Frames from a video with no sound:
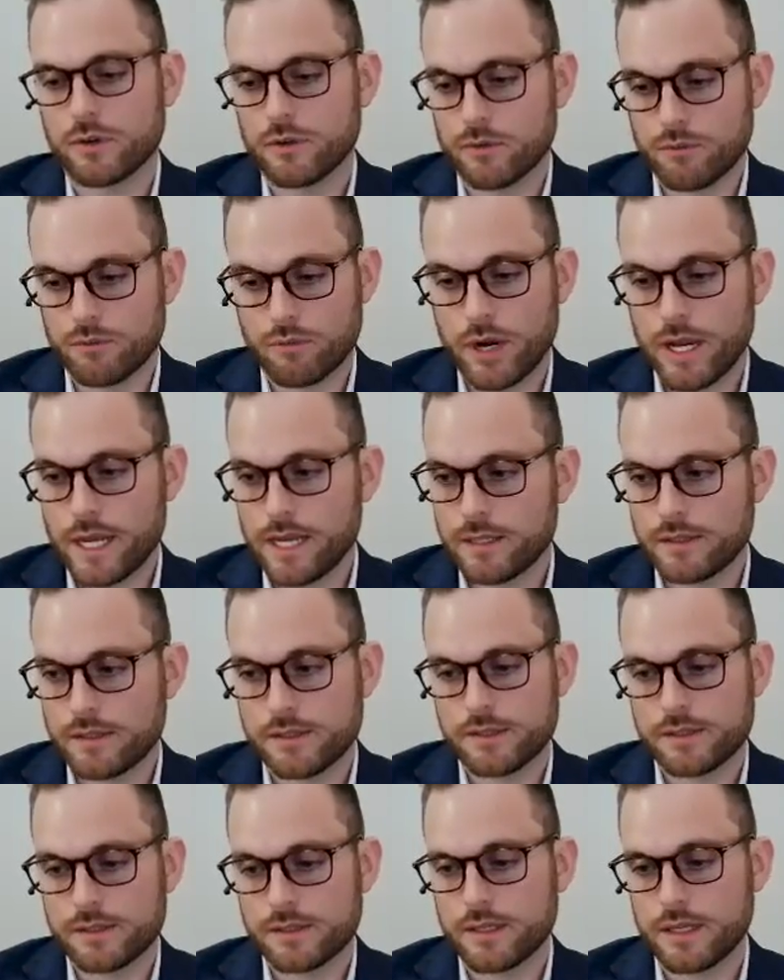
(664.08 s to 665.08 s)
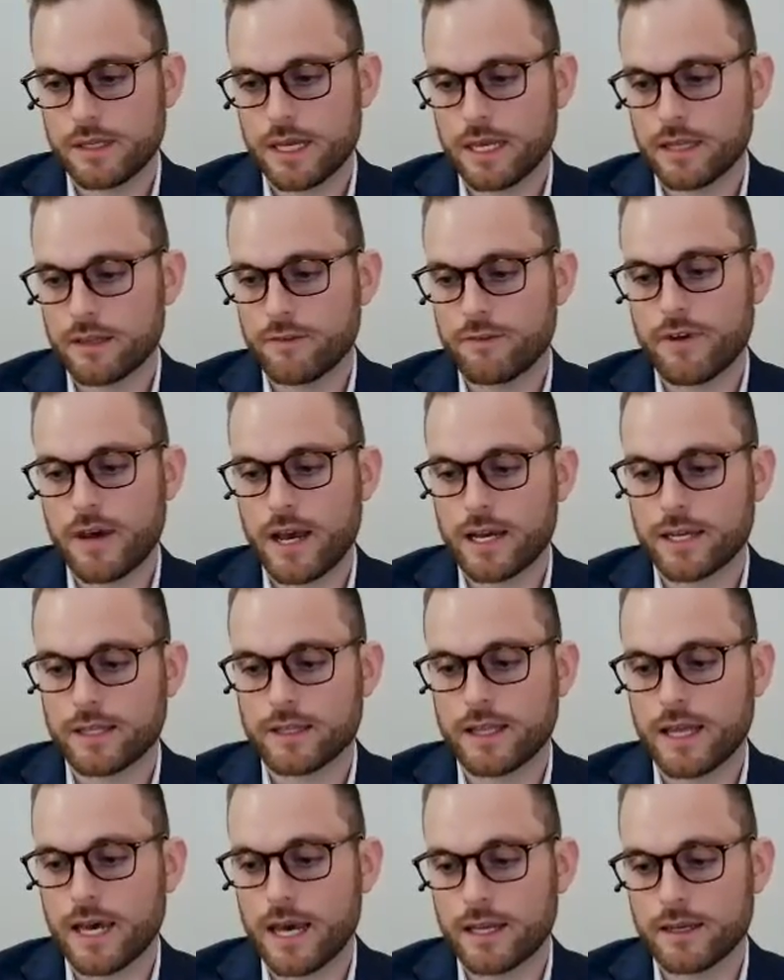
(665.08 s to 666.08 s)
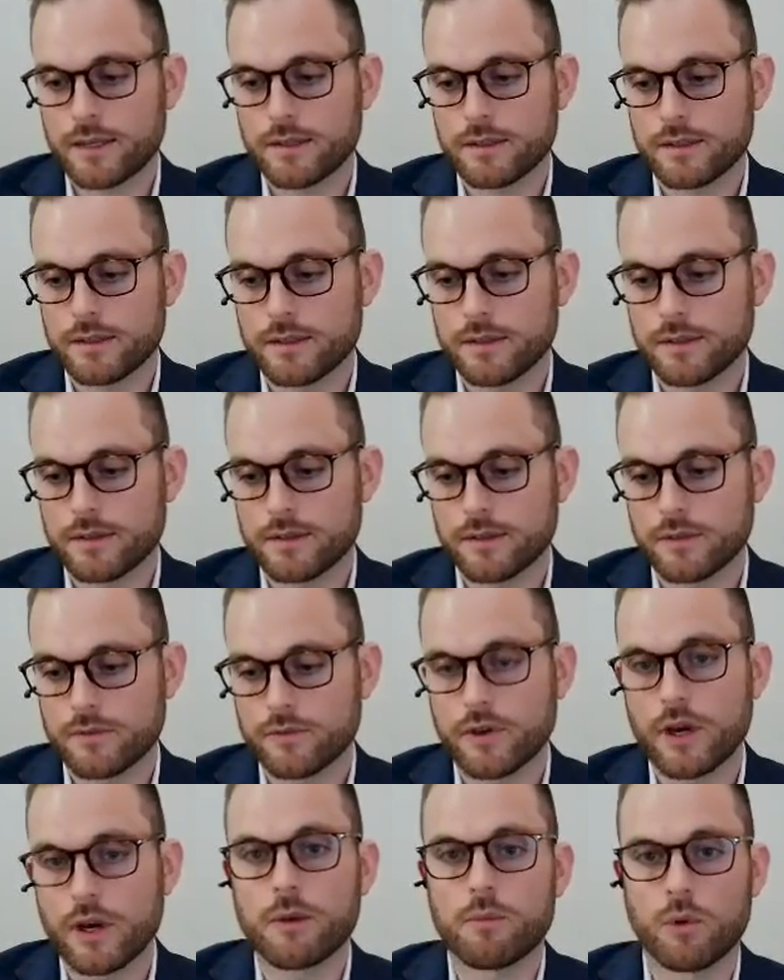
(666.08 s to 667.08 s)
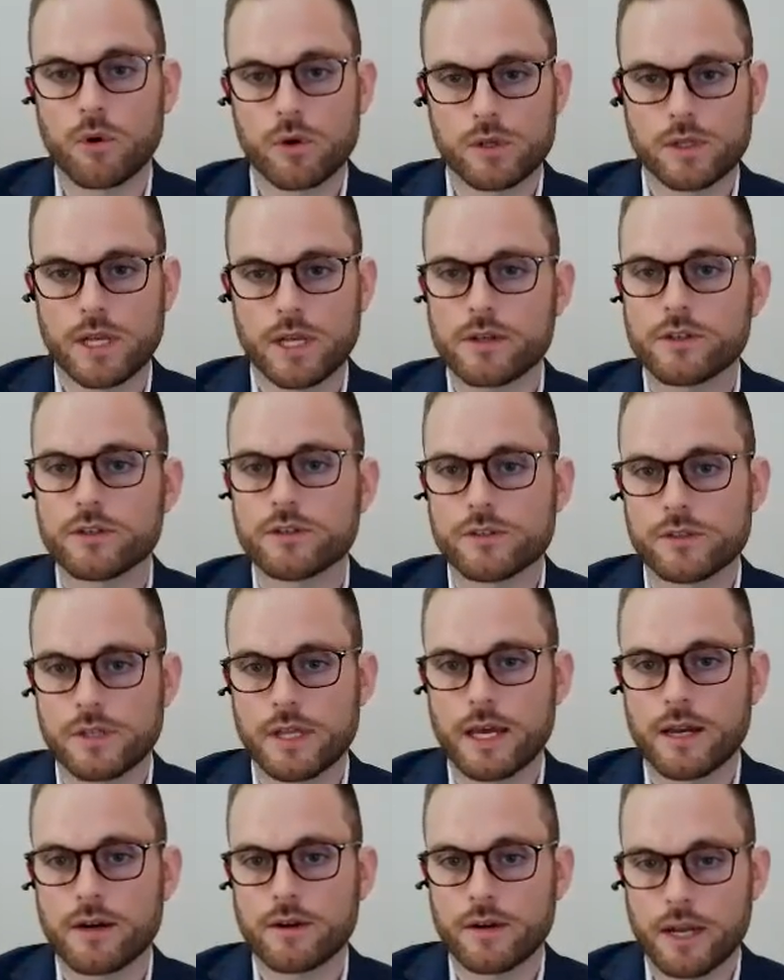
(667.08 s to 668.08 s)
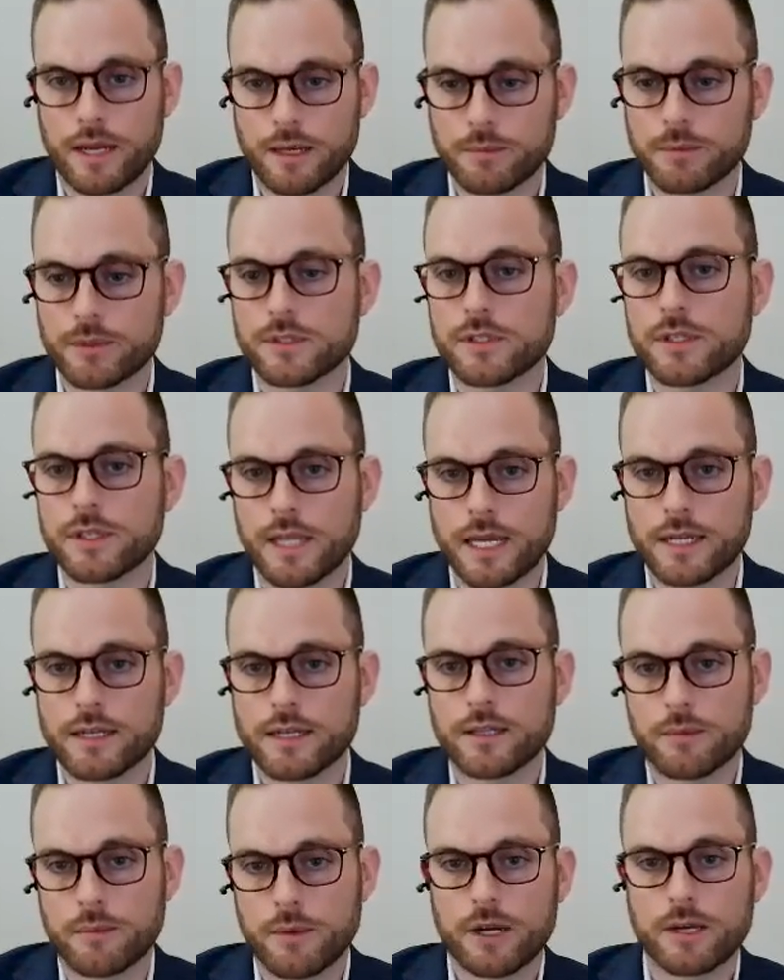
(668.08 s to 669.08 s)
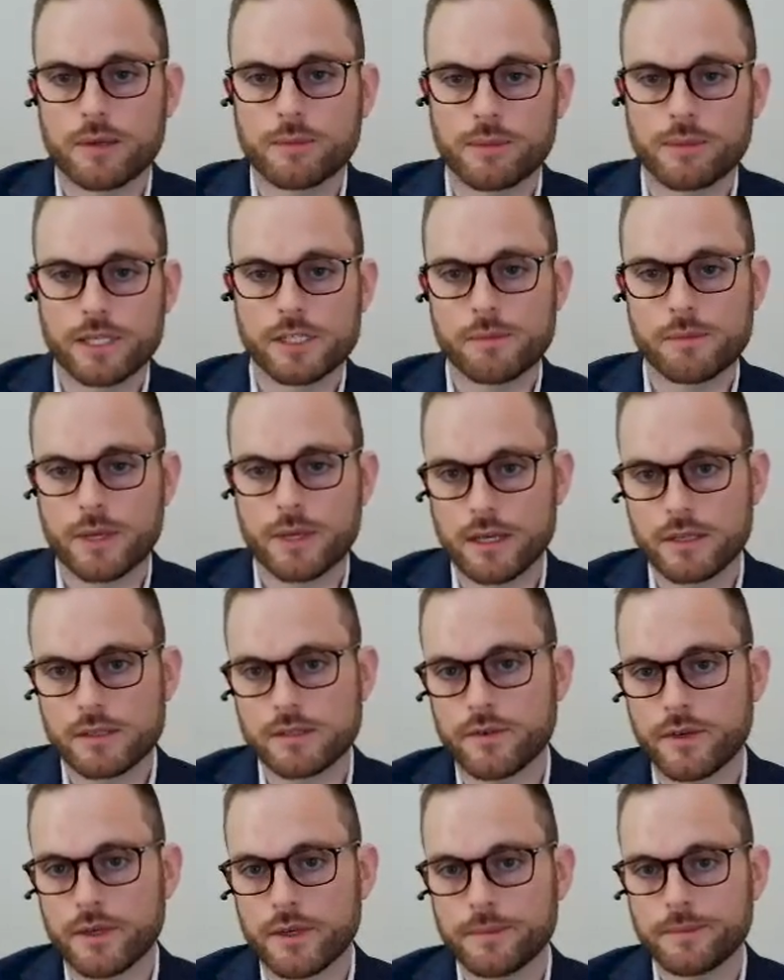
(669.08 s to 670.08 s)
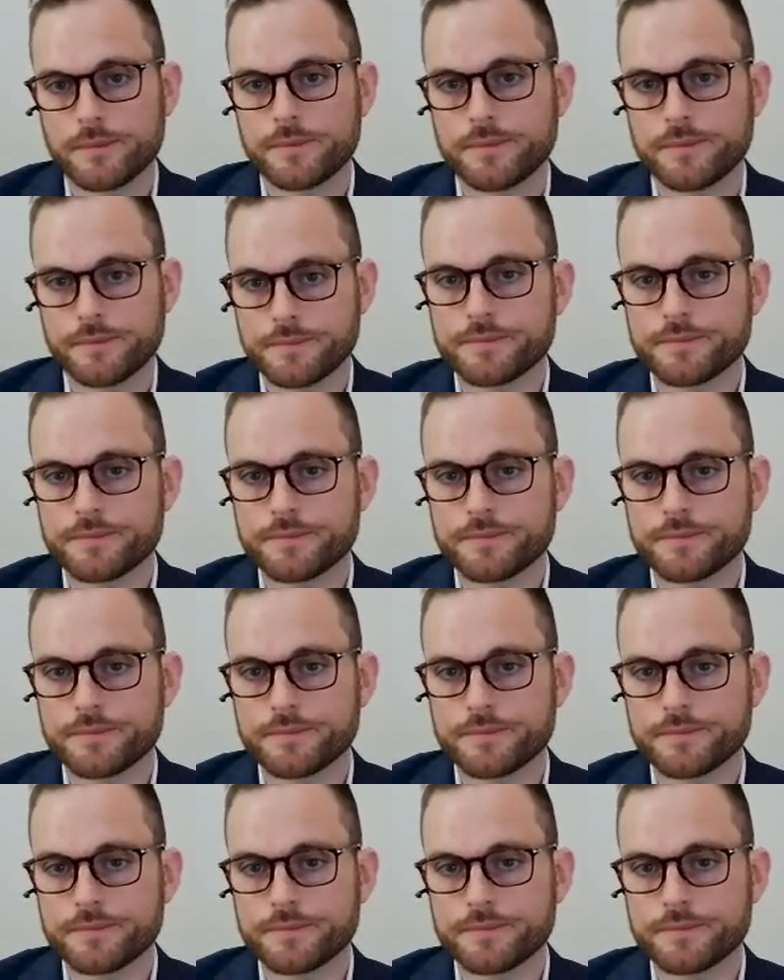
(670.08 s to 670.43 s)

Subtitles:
are rates and the fact that you've got more lenders that are able to lend in the marketplace because of it.